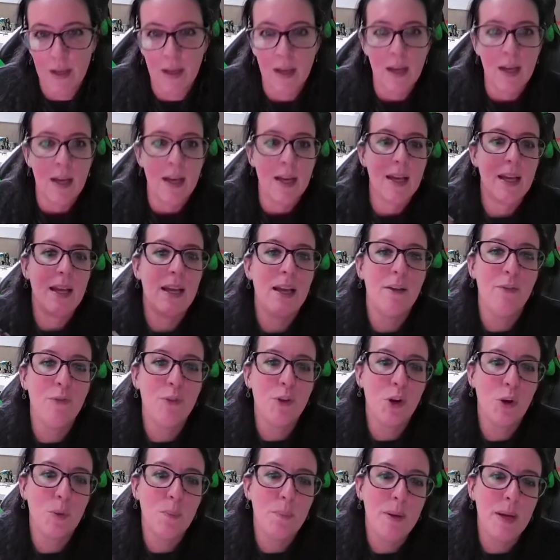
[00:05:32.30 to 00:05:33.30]
If
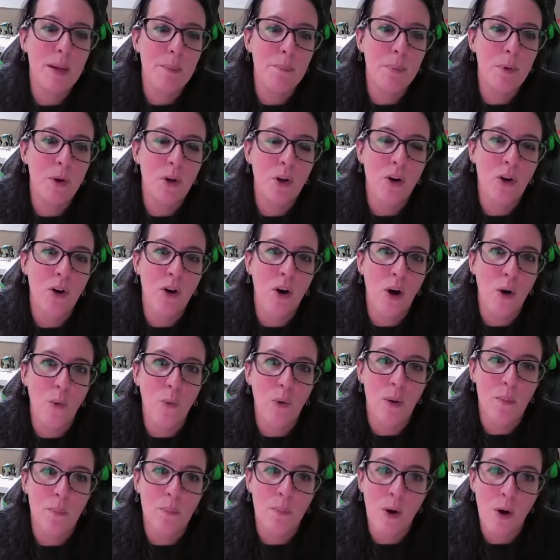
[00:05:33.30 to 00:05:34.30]
your people are all
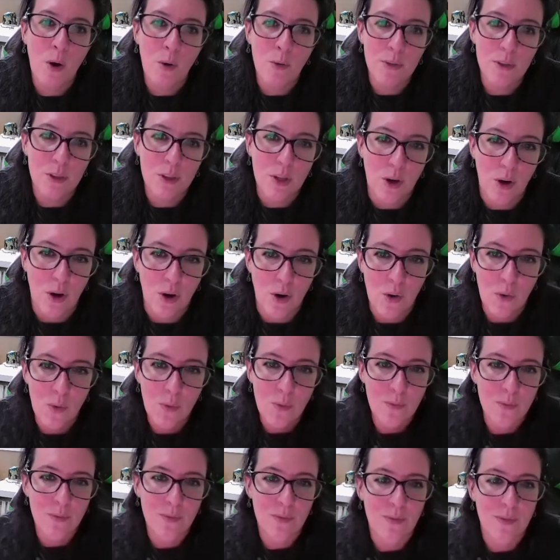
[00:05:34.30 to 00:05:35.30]
remote though,
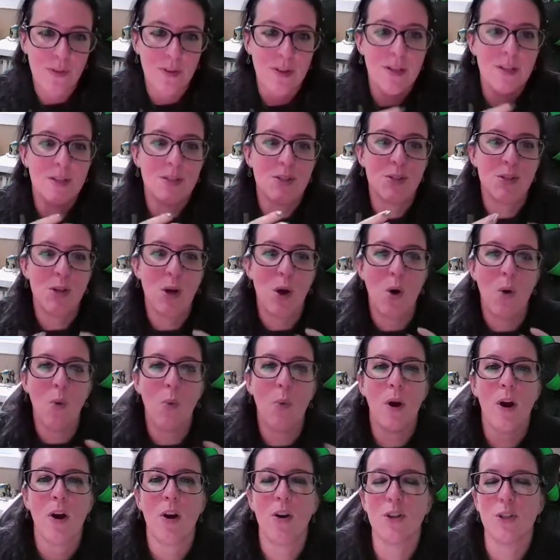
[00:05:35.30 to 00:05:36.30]
so
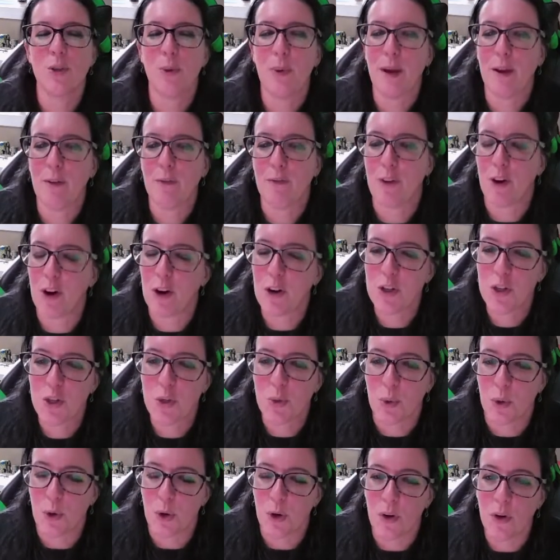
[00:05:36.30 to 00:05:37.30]
we're doing
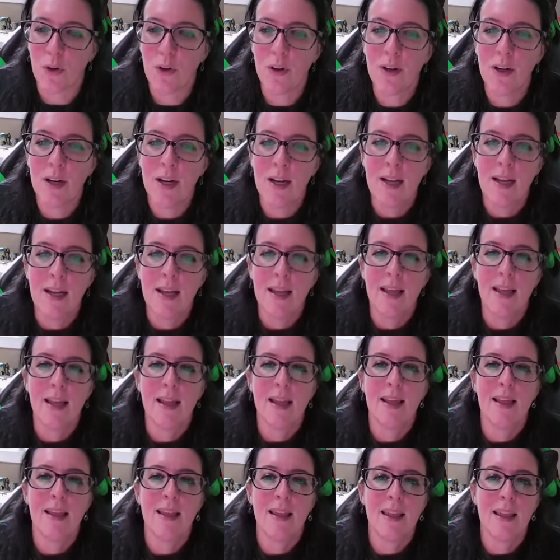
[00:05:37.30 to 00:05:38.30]
virtual,
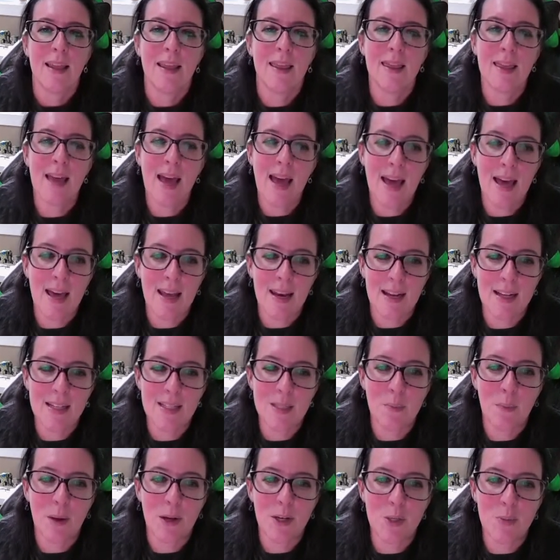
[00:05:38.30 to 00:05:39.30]
then it's
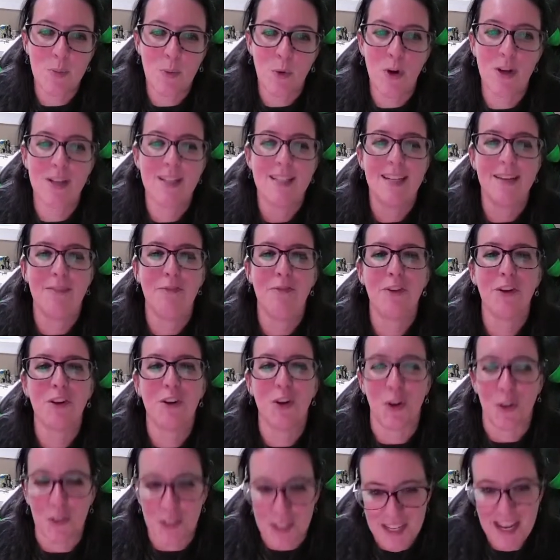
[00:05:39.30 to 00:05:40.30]
much more
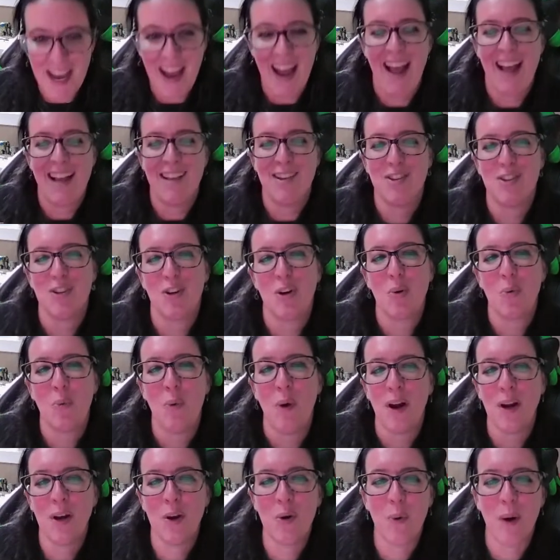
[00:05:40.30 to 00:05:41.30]
difficult to answer
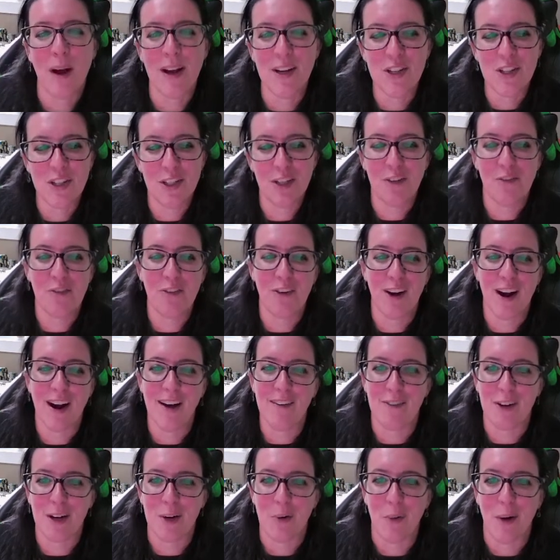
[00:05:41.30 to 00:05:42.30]
one question for
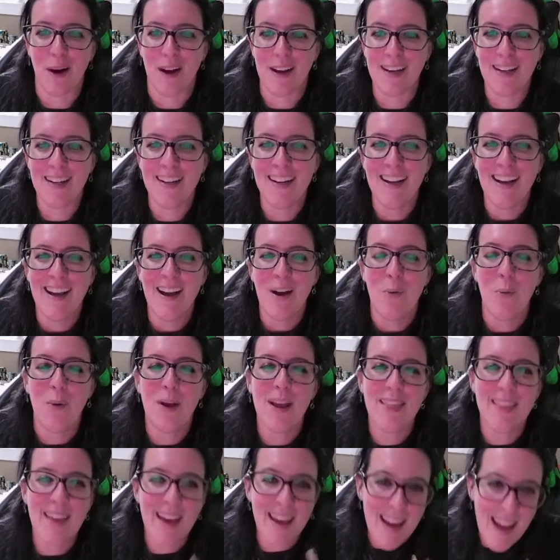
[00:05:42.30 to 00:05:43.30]
everyone. We
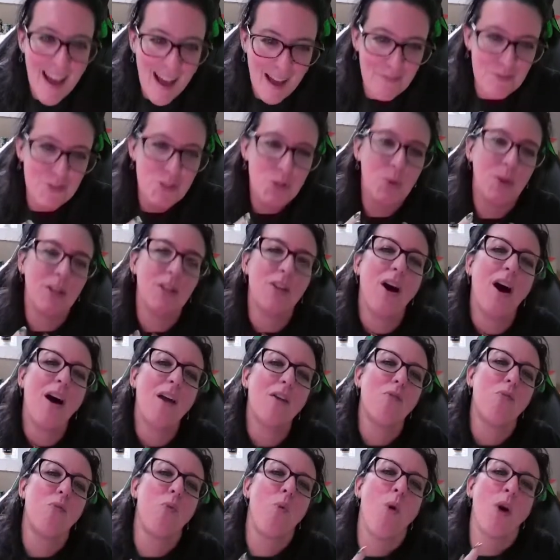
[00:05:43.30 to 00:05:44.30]
then have to do a lot
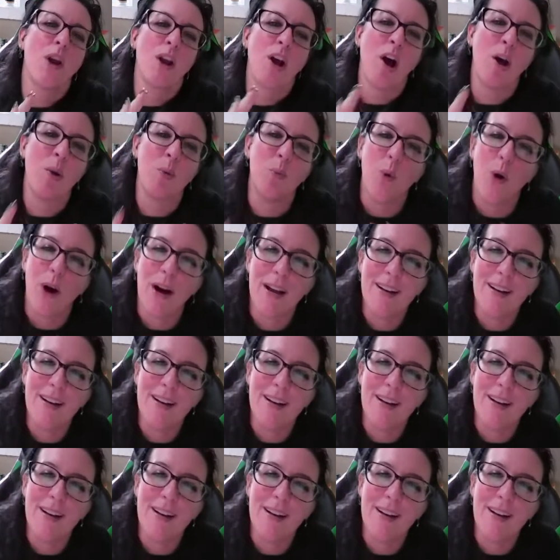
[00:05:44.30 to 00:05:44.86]
of one-on-one.